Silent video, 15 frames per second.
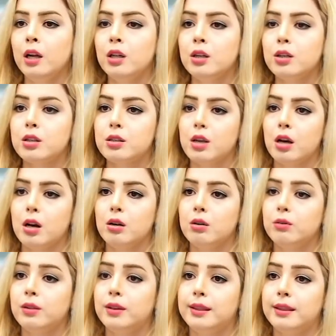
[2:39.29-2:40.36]

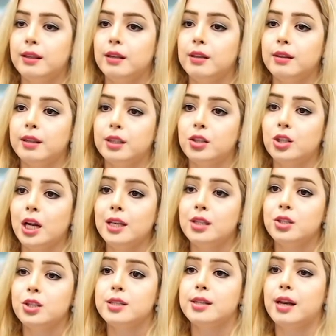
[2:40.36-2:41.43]
So the
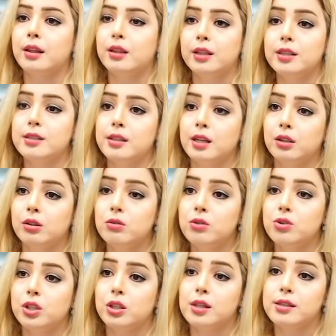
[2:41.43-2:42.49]
challenge is that this
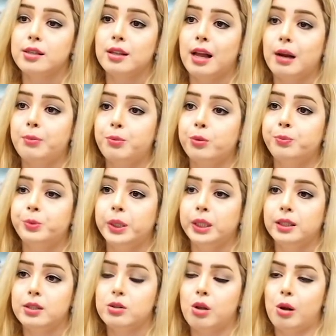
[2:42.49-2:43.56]
technology doesn't
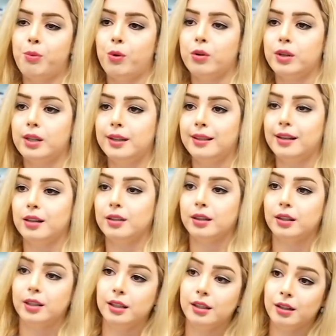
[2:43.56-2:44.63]
appropriately support either the
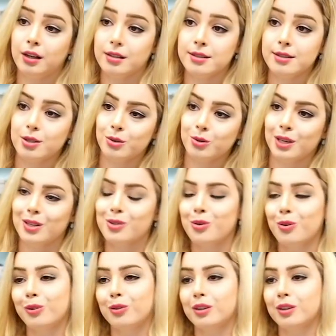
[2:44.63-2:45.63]
clinical students or